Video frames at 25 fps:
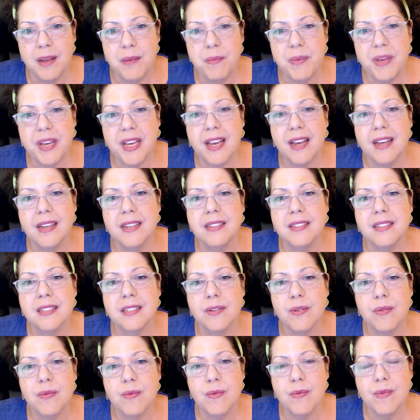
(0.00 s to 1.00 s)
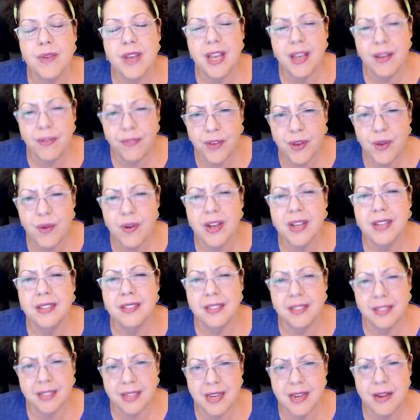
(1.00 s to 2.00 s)
because if you can
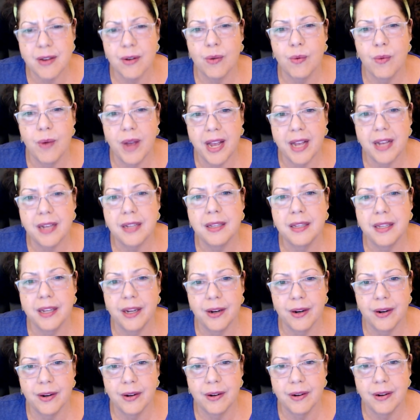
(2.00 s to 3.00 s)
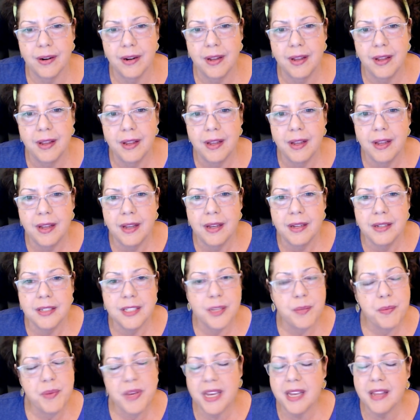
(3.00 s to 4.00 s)
see your way clear
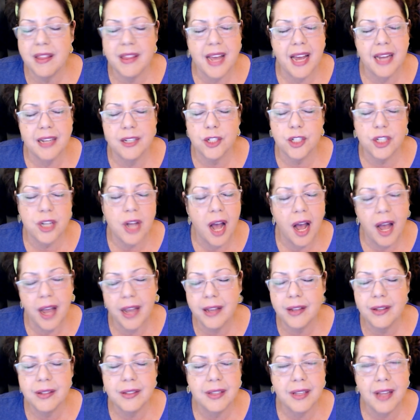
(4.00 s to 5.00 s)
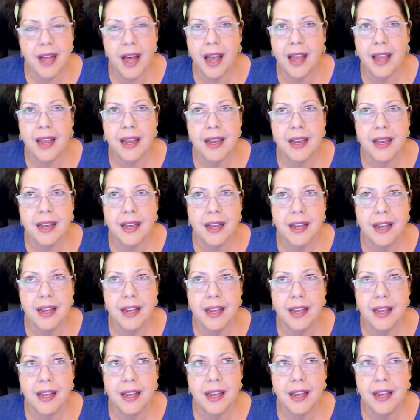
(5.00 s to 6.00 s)
to be in that childlike,
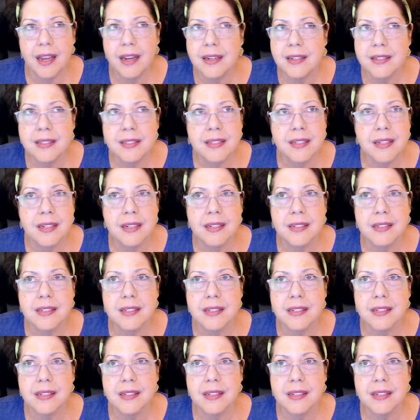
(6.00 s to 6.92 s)
innocent,